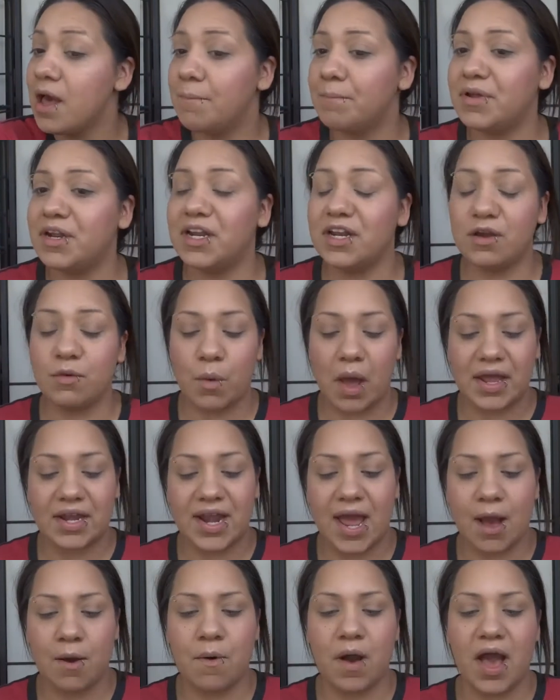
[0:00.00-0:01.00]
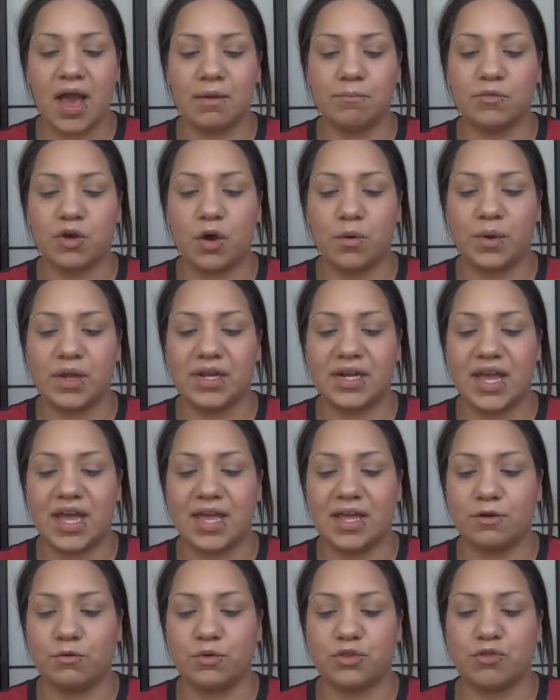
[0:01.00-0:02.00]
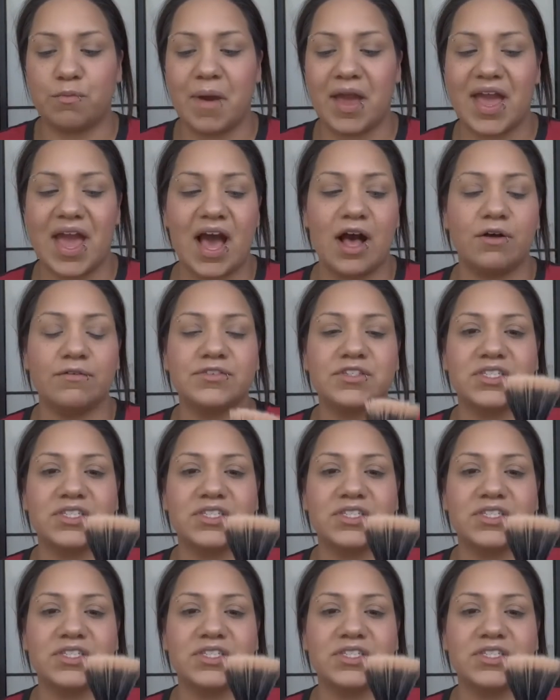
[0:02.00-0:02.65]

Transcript: But anyway, now I'm going in with my e.l.f.